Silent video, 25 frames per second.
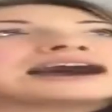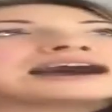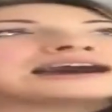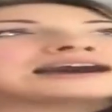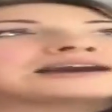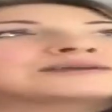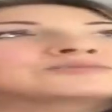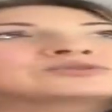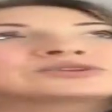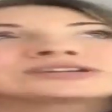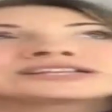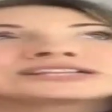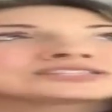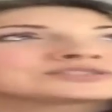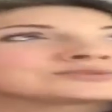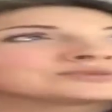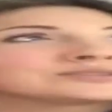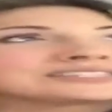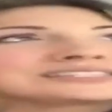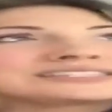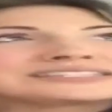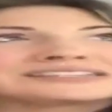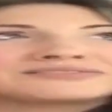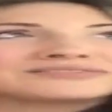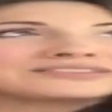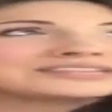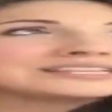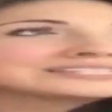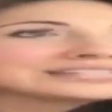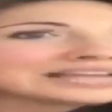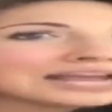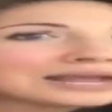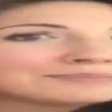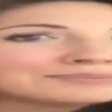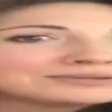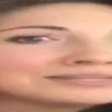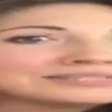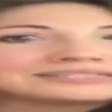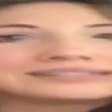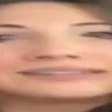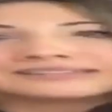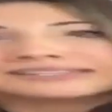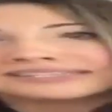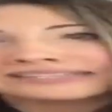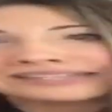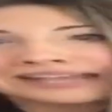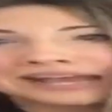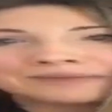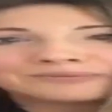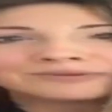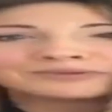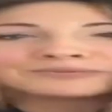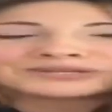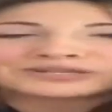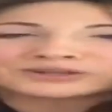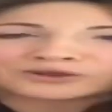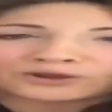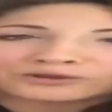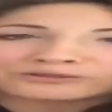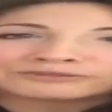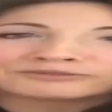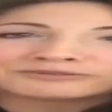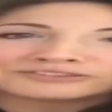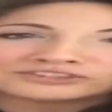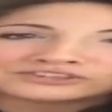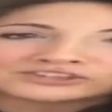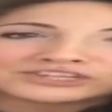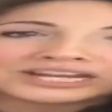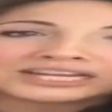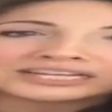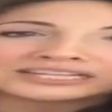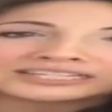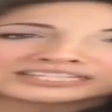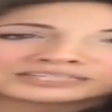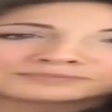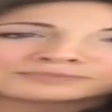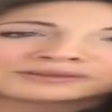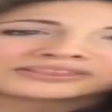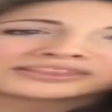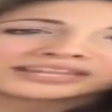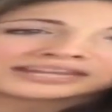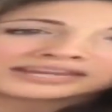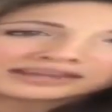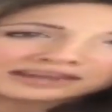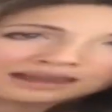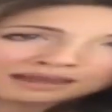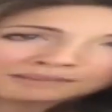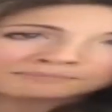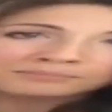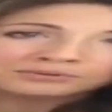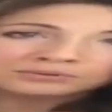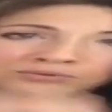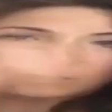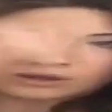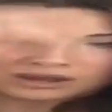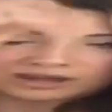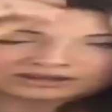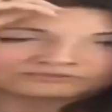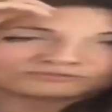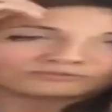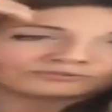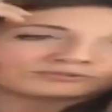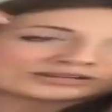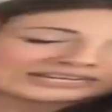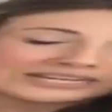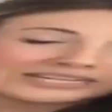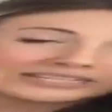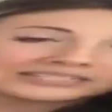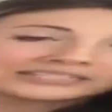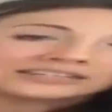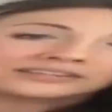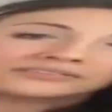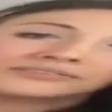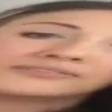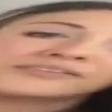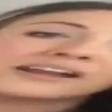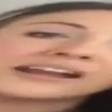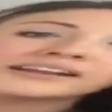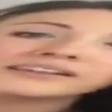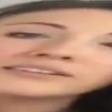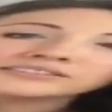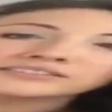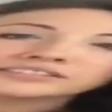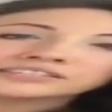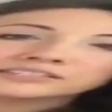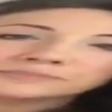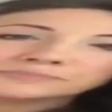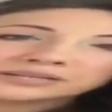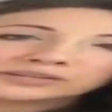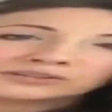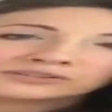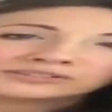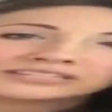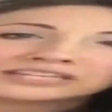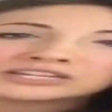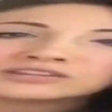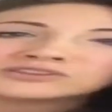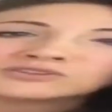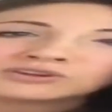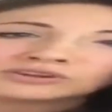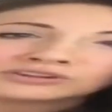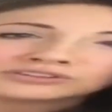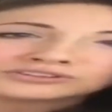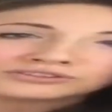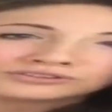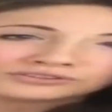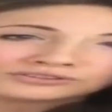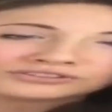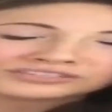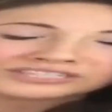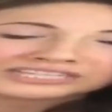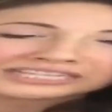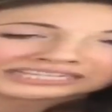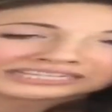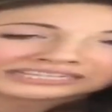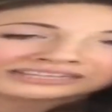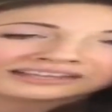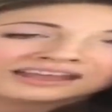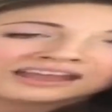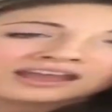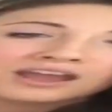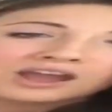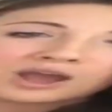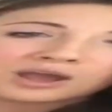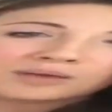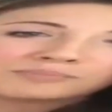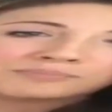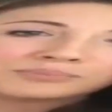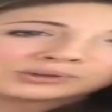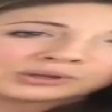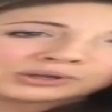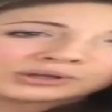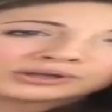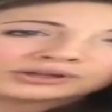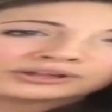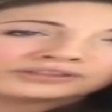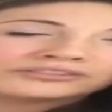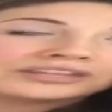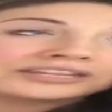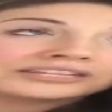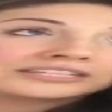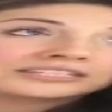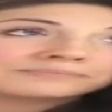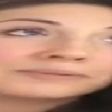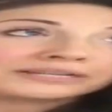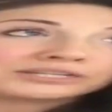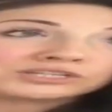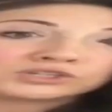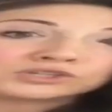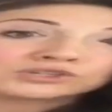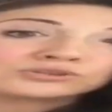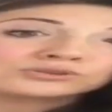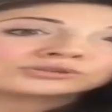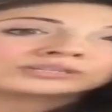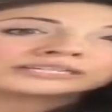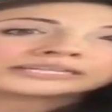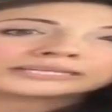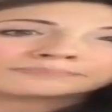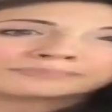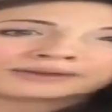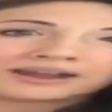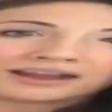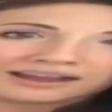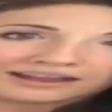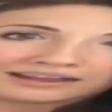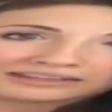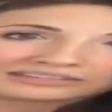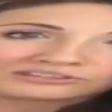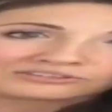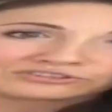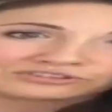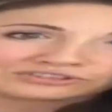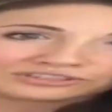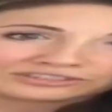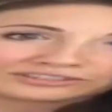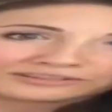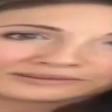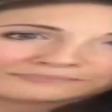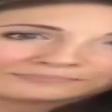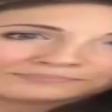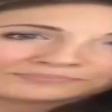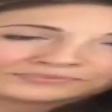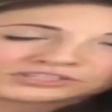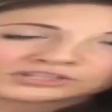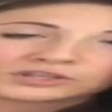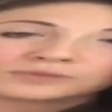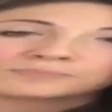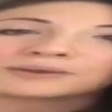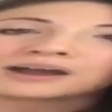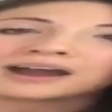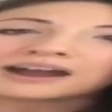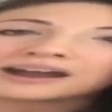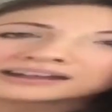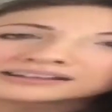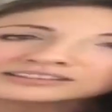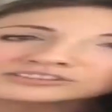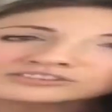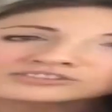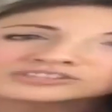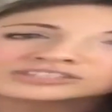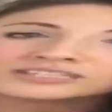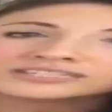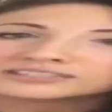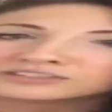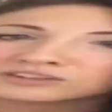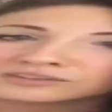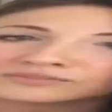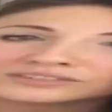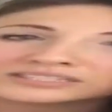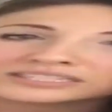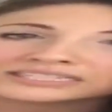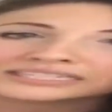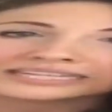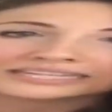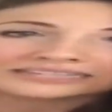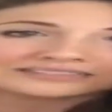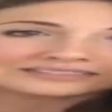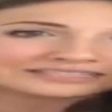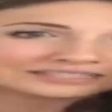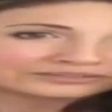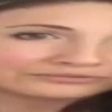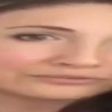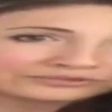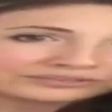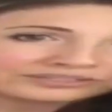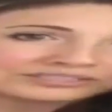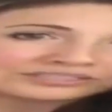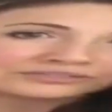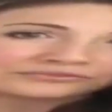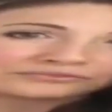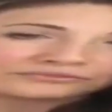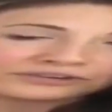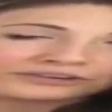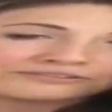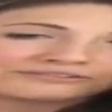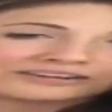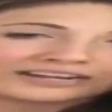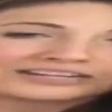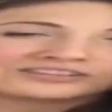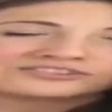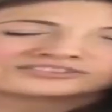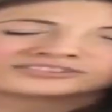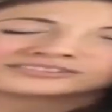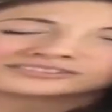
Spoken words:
What else was it? Did this happen? Did this happen? We go through the checklist. But the number one reason it fails is because they're not using a bird that has been truly pastured. So pastured is obviously different to free range.